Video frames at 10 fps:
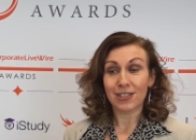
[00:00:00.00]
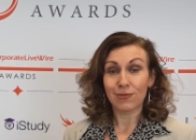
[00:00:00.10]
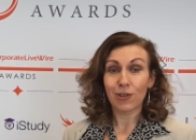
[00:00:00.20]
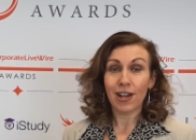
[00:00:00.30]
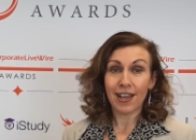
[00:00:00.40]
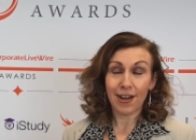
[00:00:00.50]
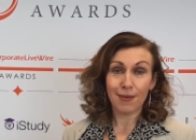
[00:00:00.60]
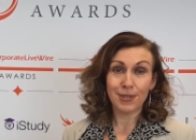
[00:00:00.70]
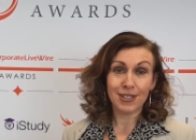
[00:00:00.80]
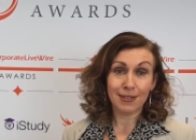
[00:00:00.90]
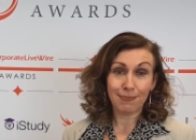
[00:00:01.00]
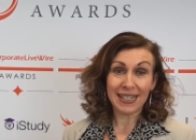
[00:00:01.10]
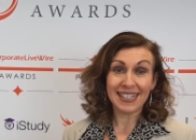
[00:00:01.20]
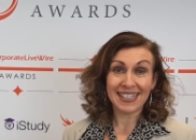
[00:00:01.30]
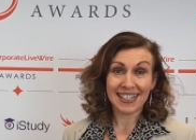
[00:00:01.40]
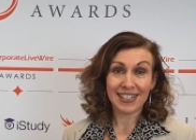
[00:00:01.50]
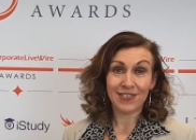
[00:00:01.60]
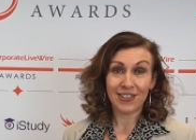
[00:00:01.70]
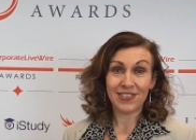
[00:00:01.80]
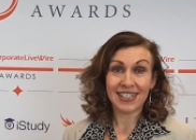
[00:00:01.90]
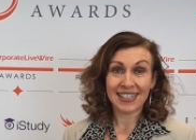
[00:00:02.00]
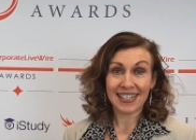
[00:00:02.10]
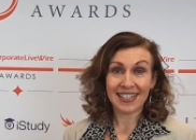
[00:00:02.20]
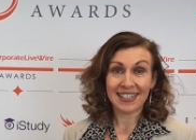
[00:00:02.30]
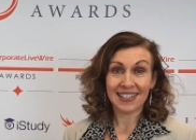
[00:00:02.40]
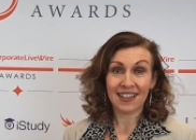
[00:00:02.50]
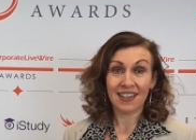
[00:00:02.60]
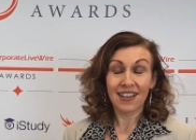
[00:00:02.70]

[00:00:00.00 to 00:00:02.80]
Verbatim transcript: right up to the big 650 seater